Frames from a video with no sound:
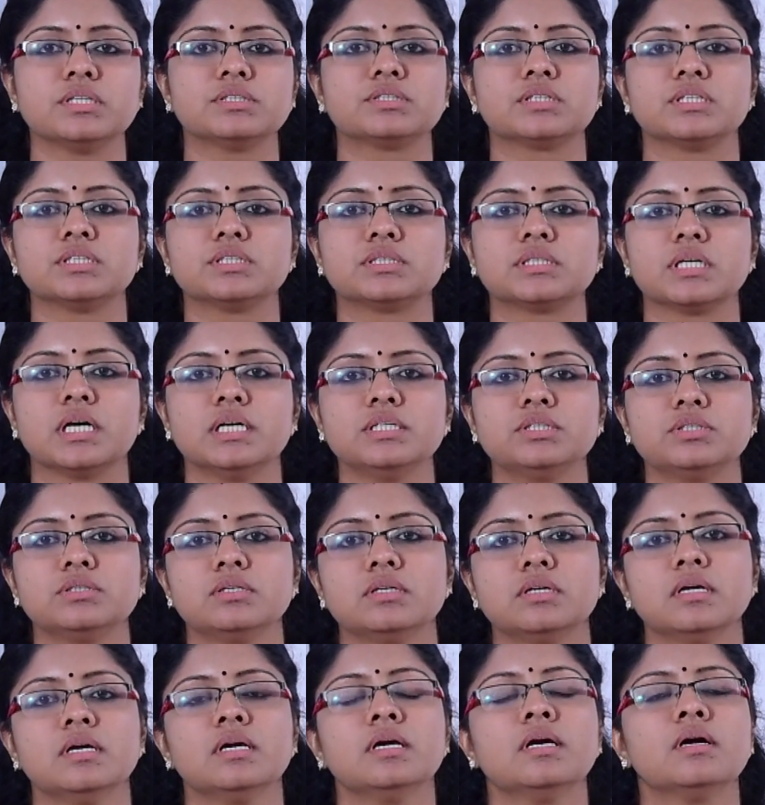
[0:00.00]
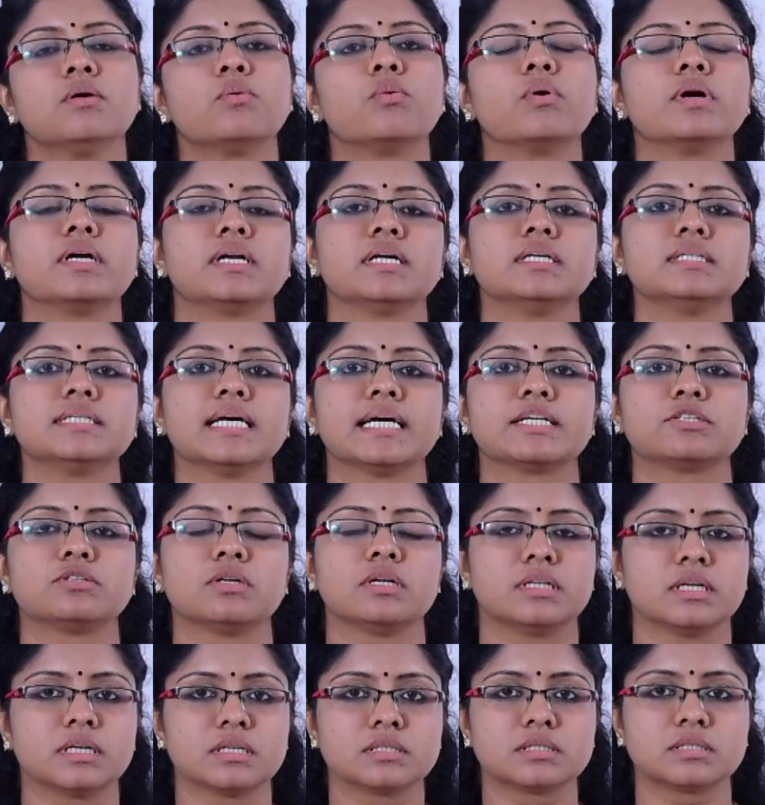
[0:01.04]
research, what is
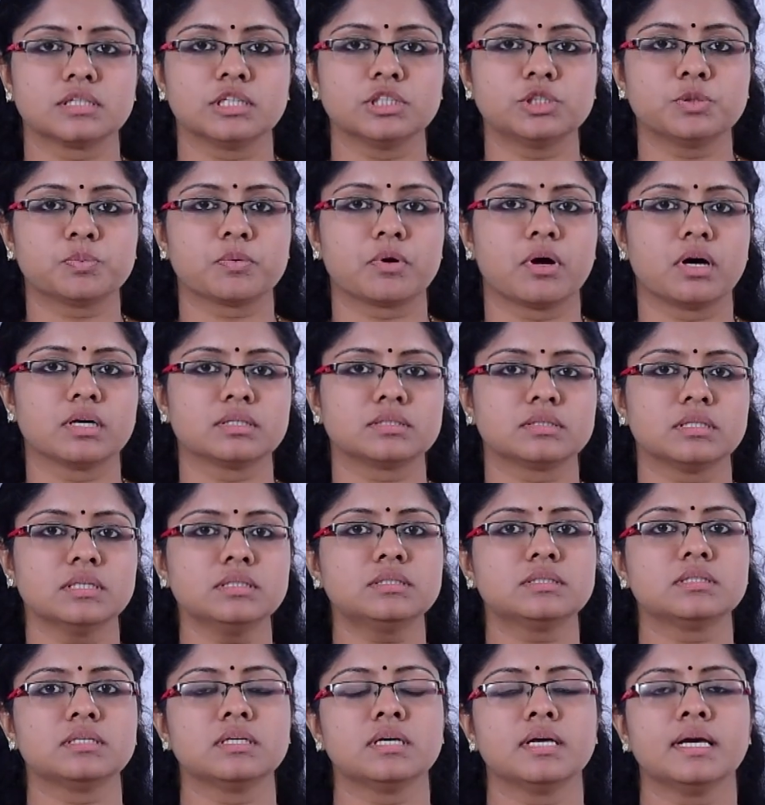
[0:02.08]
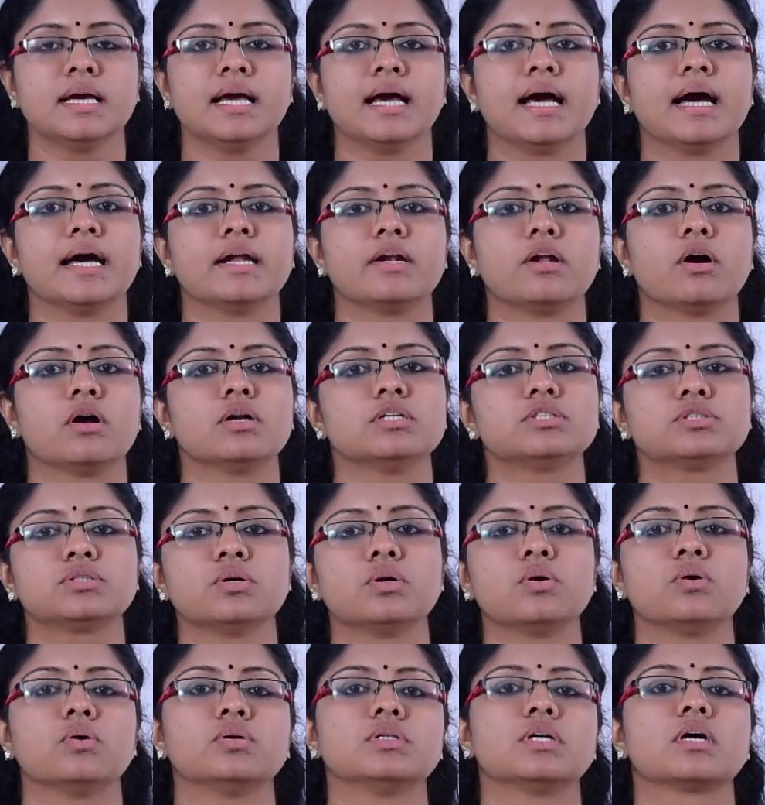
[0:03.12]
actually the research process, and
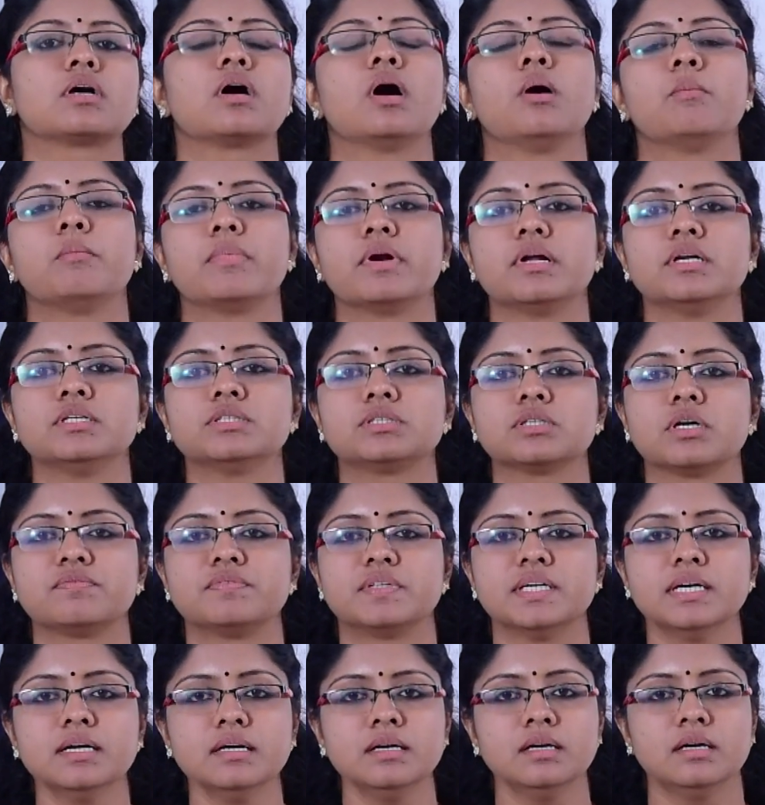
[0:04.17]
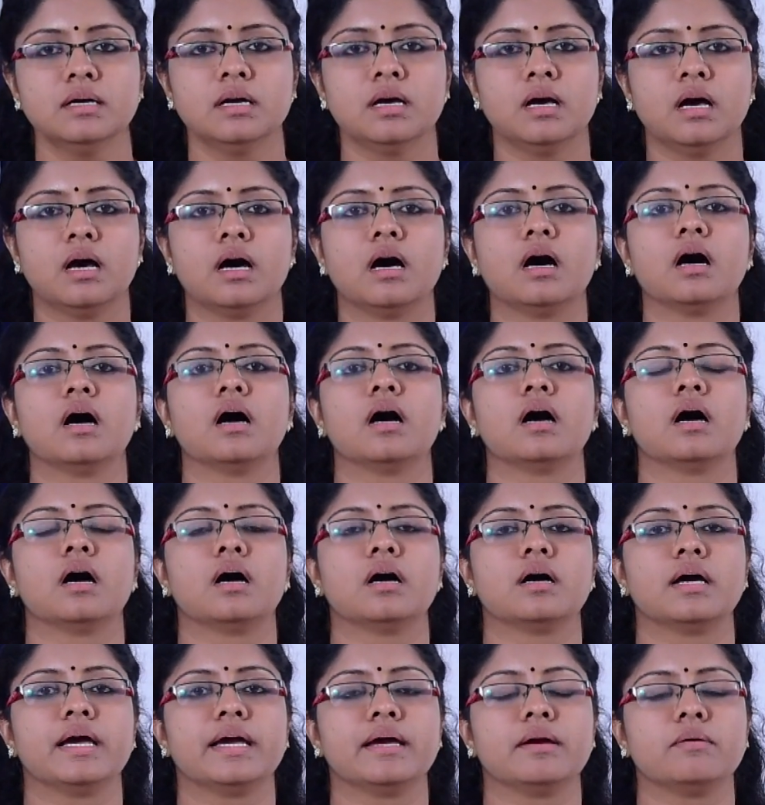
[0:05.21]
also the components of the
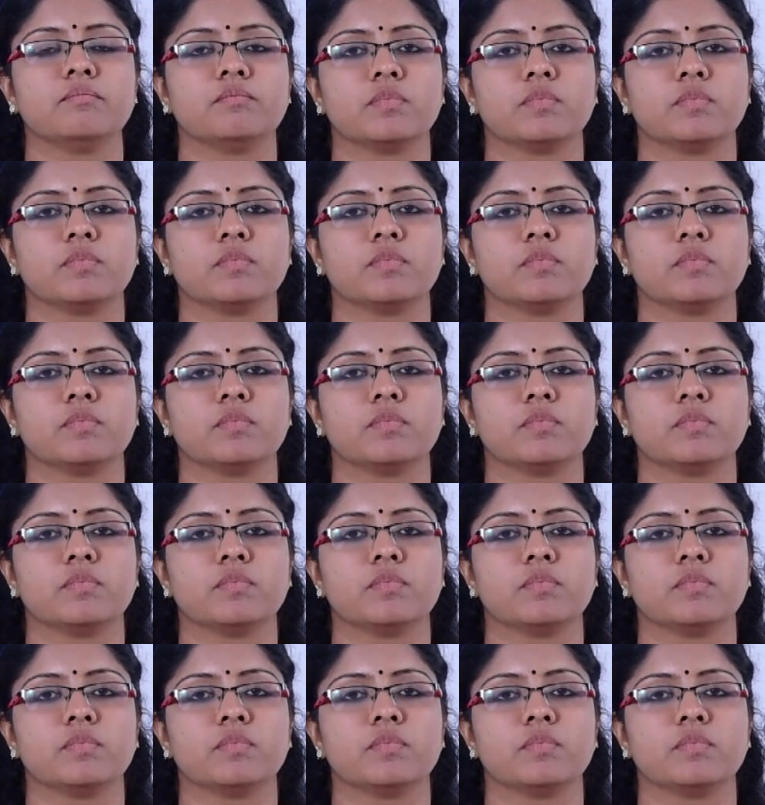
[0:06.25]
a